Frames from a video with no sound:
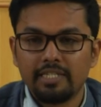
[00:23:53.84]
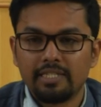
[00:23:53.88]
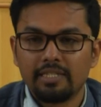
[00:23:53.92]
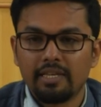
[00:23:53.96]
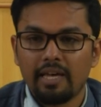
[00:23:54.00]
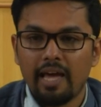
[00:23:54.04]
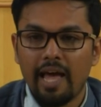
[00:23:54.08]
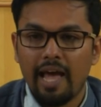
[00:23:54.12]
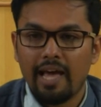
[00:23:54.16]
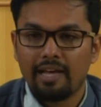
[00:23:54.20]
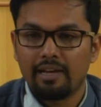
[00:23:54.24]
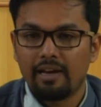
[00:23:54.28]

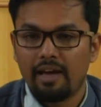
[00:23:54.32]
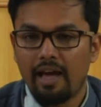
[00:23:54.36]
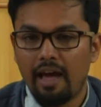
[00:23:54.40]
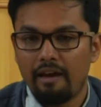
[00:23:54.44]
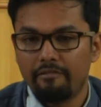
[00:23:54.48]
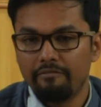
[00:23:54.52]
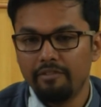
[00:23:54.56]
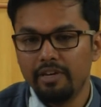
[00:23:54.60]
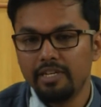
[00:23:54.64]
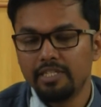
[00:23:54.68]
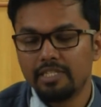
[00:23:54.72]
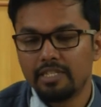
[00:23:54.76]
ha
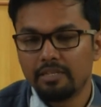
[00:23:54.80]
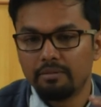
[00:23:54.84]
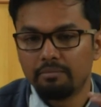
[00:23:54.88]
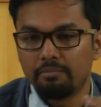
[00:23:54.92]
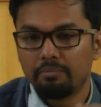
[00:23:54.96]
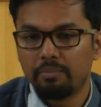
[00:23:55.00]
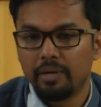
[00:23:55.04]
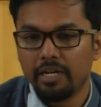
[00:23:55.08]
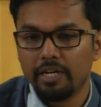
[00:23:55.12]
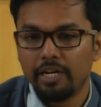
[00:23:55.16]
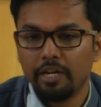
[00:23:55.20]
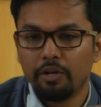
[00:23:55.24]
having some
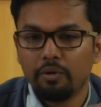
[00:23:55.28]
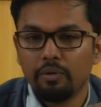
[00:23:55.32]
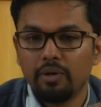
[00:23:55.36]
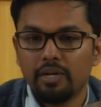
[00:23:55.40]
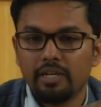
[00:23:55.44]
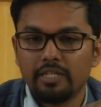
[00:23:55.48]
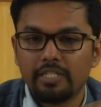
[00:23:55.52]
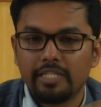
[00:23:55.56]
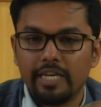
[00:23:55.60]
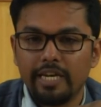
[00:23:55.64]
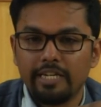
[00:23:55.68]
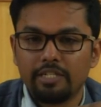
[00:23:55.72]

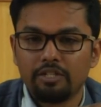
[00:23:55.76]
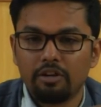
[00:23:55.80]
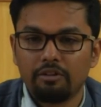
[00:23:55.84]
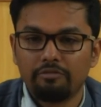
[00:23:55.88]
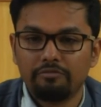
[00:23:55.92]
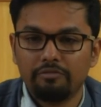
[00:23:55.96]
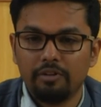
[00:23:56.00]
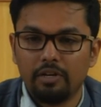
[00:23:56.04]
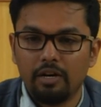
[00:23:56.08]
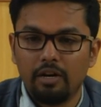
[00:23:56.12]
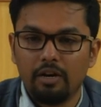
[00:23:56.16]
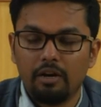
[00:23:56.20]
particular set
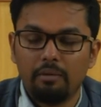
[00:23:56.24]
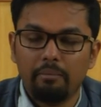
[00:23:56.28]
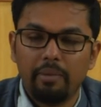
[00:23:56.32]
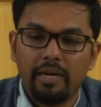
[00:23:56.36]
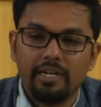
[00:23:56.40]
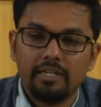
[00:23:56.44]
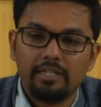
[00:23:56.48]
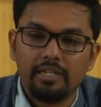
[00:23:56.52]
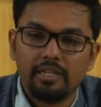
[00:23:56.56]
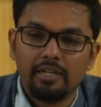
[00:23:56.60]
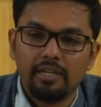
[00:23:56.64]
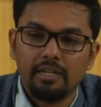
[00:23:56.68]
of
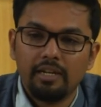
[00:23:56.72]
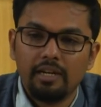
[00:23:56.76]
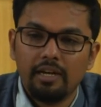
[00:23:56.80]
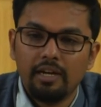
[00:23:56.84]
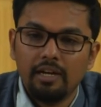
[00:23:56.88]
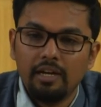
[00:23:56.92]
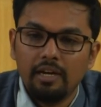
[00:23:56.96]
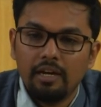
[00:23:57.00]
mental